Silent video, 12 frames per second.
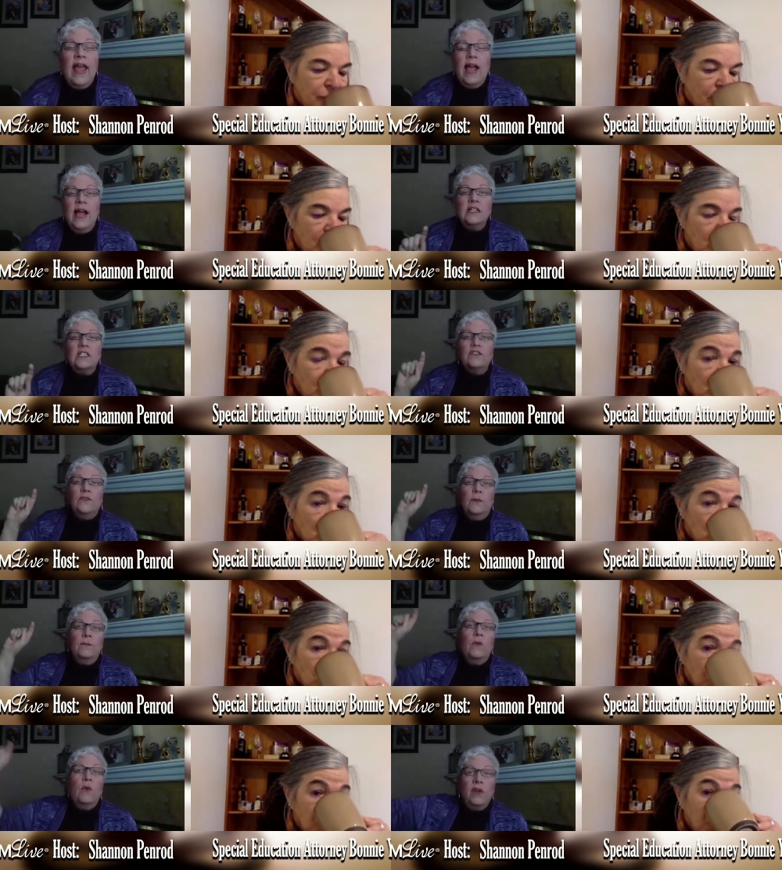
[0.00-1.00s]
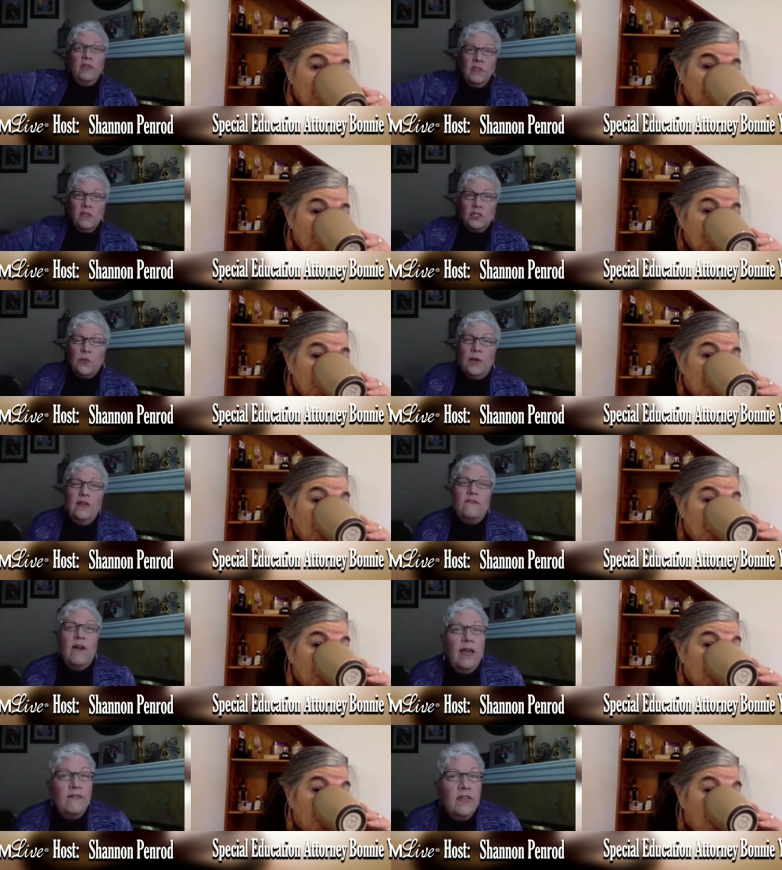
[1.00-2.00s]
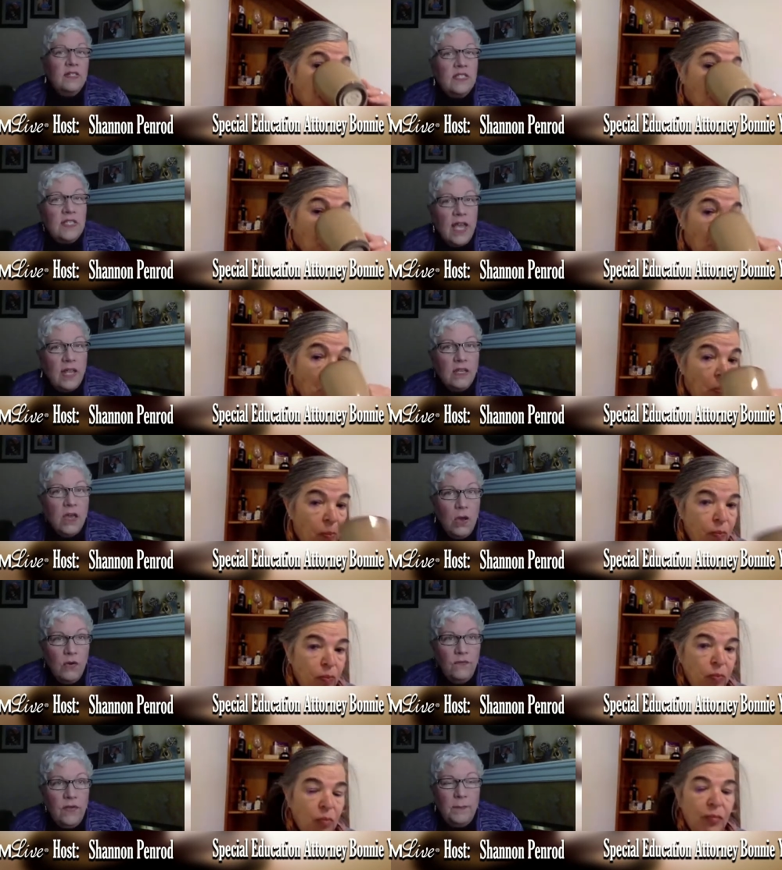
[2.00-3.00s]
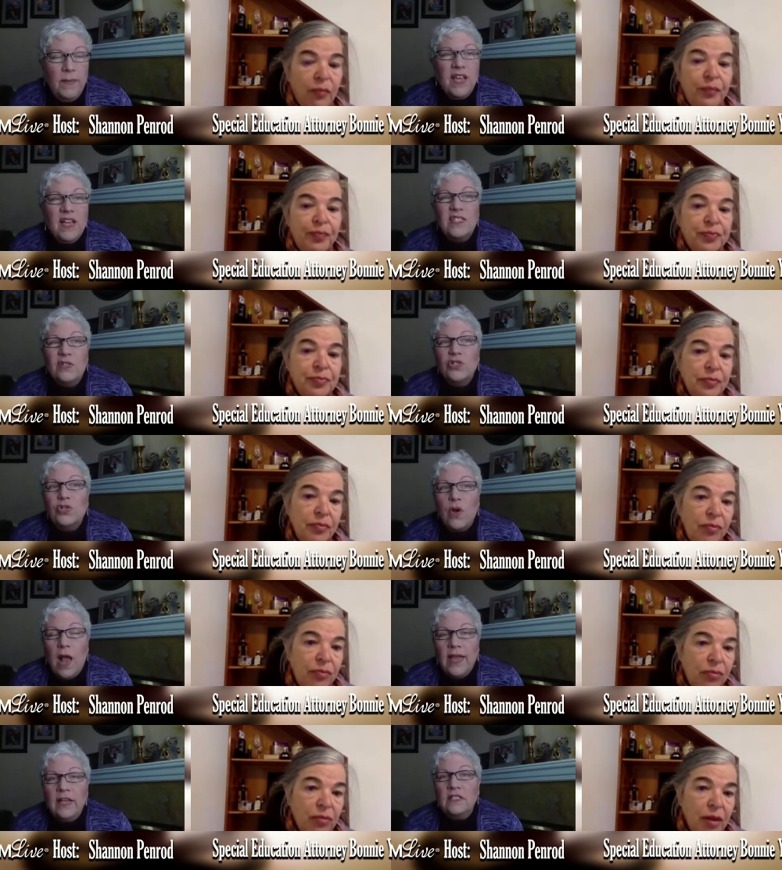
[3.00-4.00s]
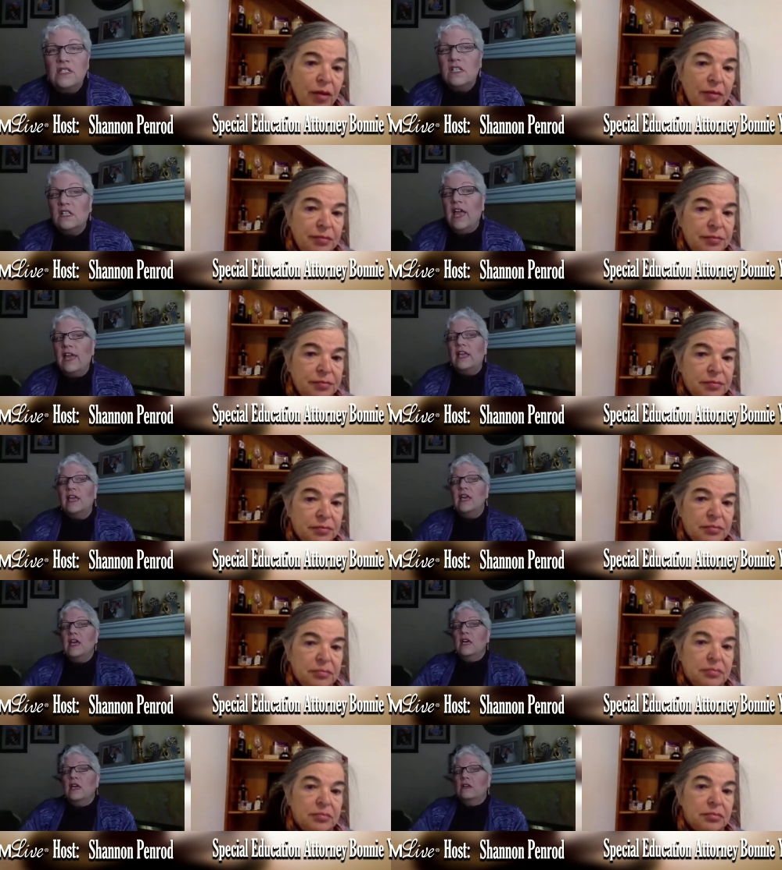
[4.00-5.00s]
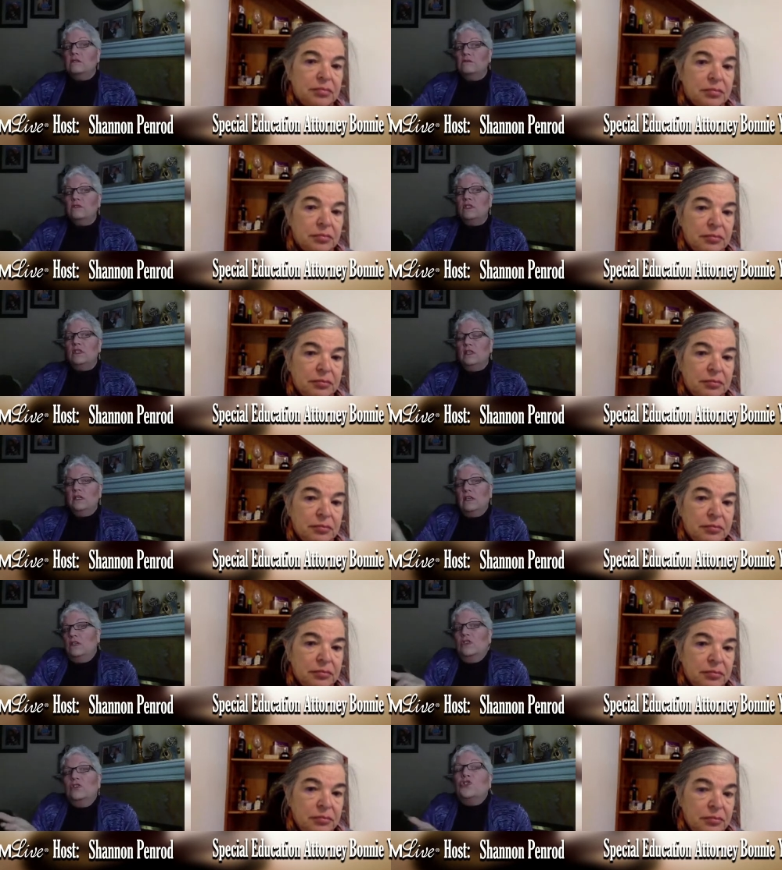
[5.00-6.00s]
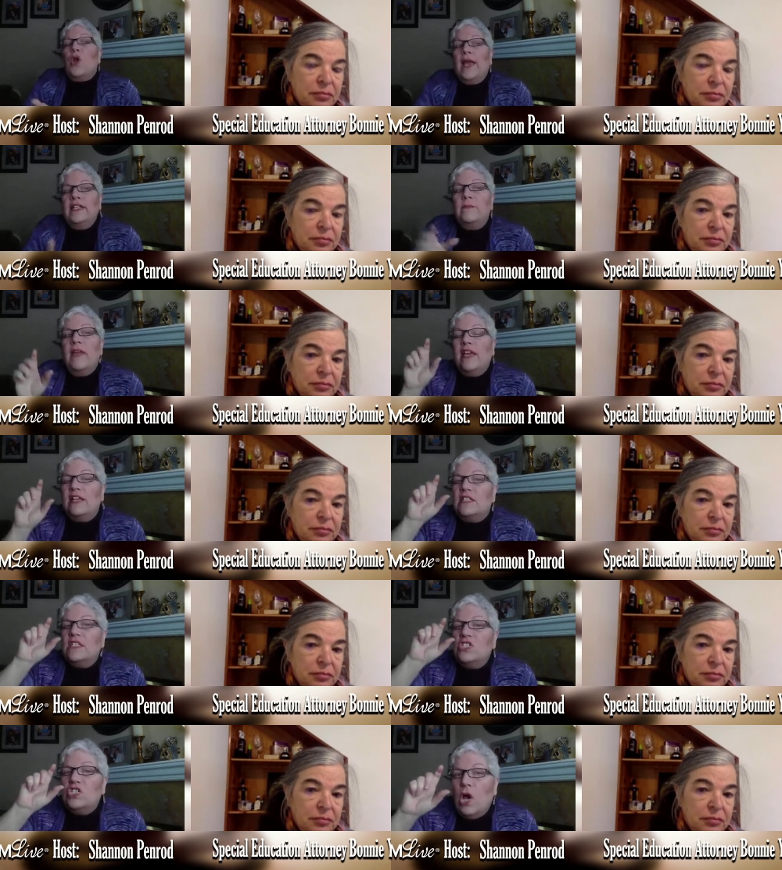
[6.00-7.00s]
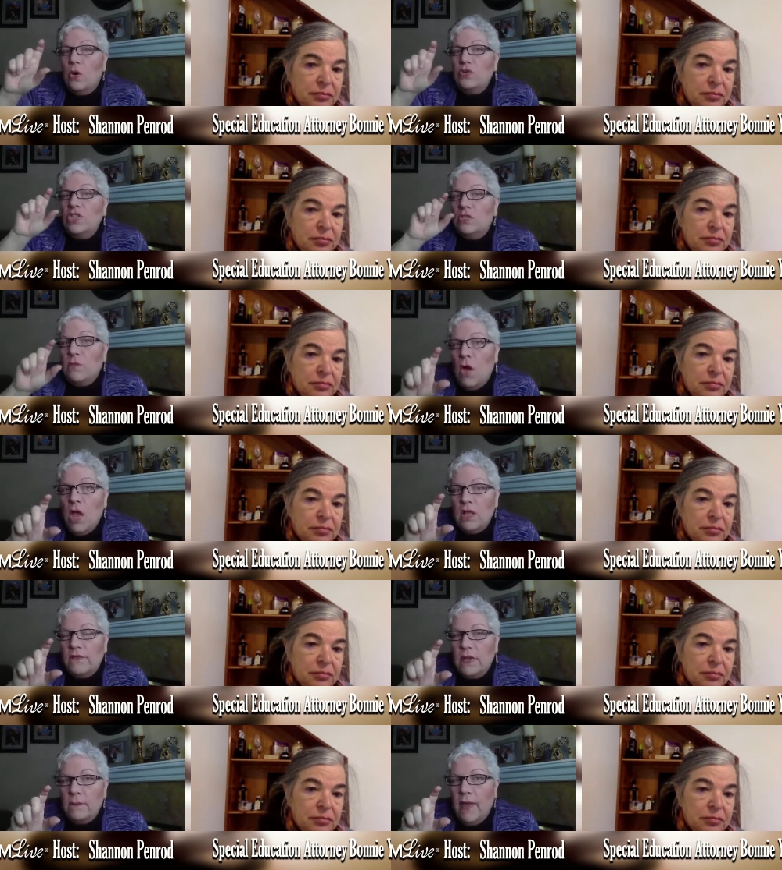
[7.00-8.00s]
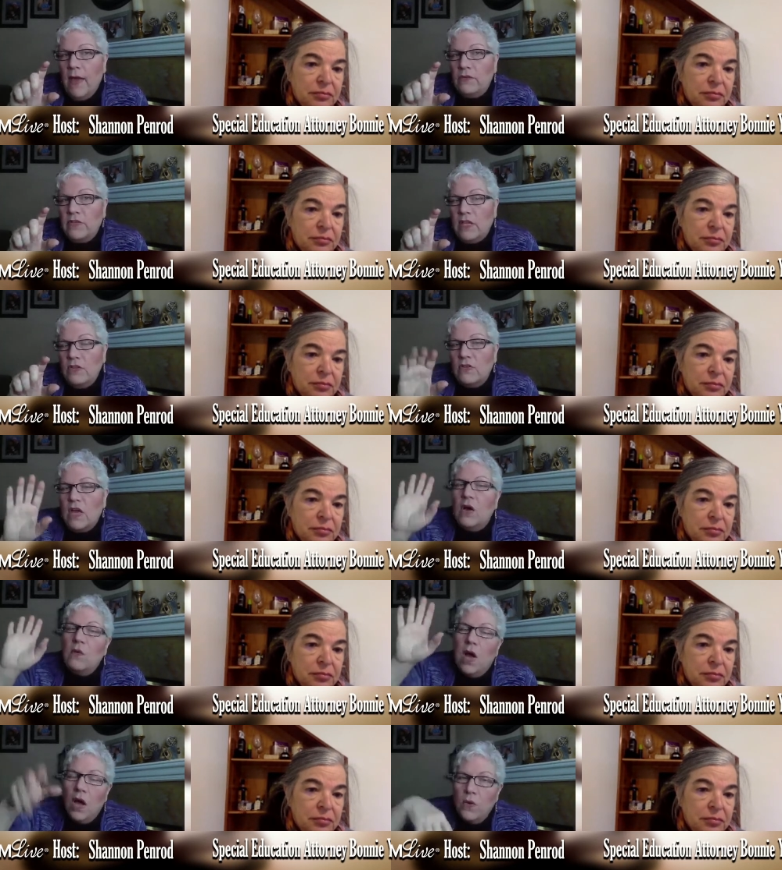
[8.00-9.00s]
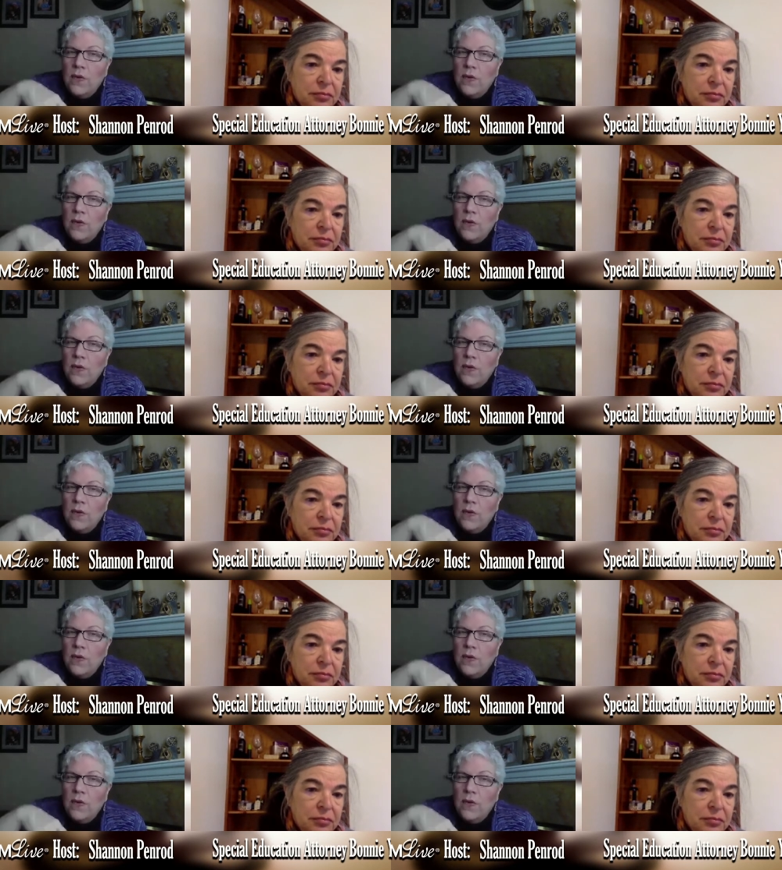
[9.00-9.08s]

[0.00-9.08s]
Speaker 1: and ask for more than the 25 and cite covid because they're trying to like they're trying to make it so small of an amount that you'll go